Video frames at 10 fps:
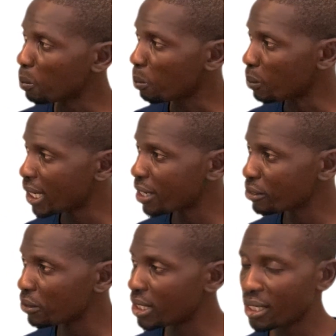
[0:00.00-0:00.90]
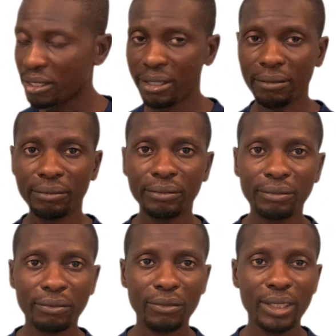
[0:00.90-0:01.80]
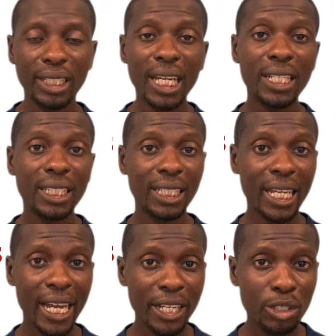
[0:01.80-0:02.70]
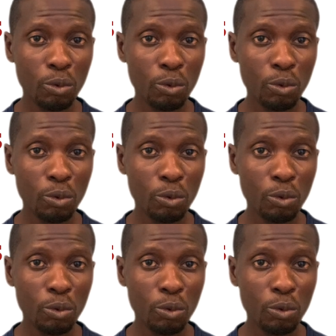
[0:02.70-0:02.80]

Buenas noches. And in the night,